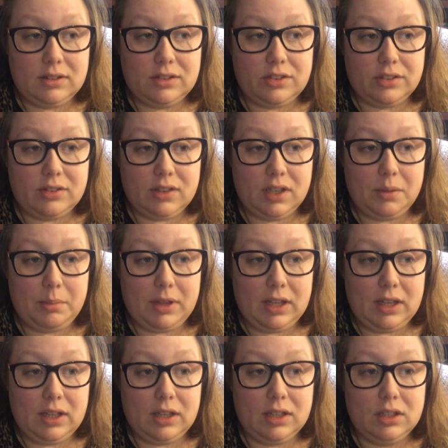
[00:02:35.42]
just gonna
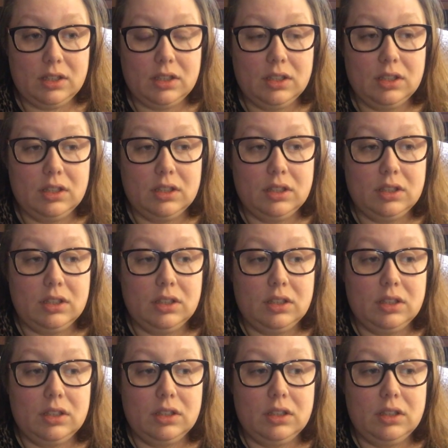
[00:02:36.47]
be
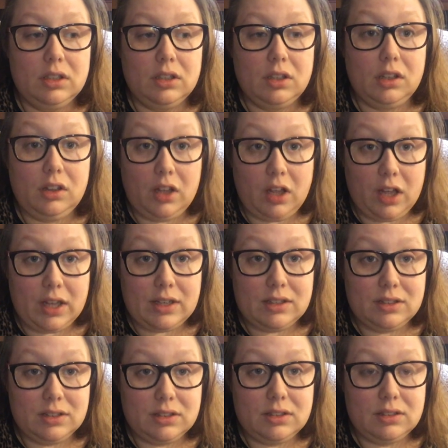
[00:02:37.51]
a lot
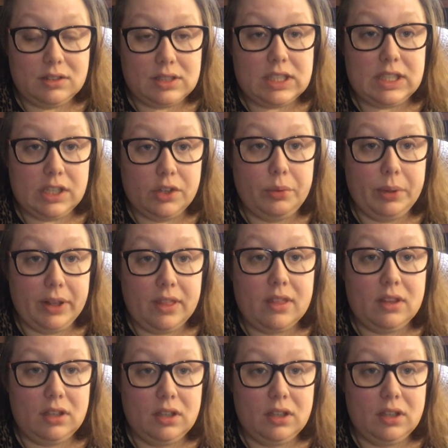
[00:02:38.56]
to deal with.